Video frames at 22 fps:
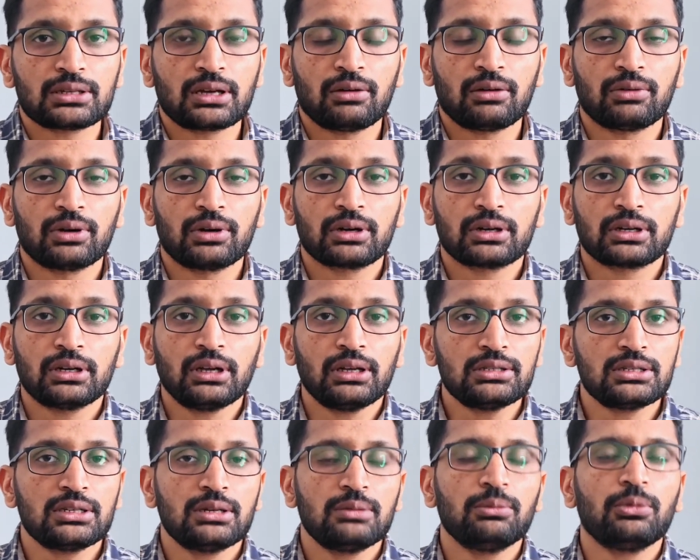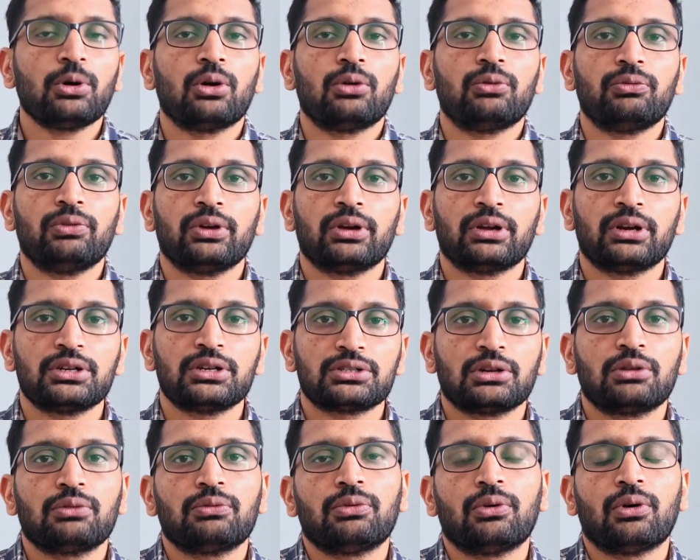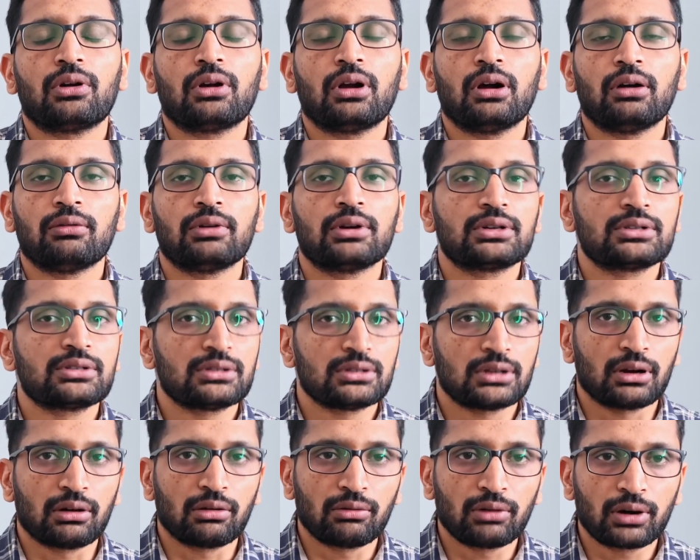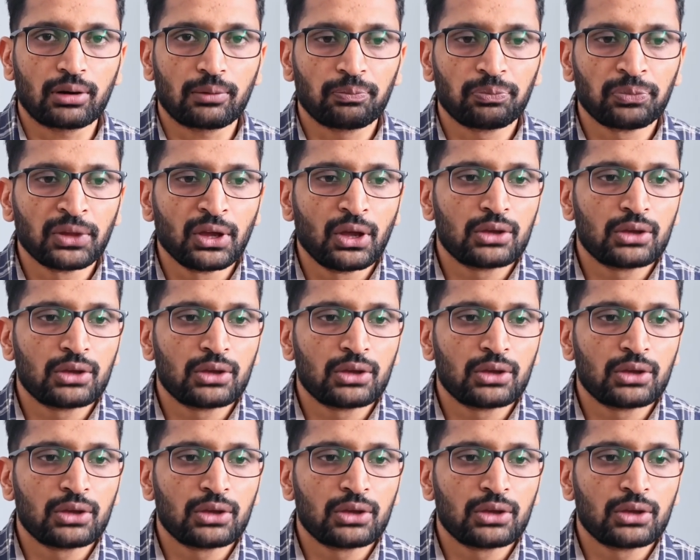our custom configuration for our server.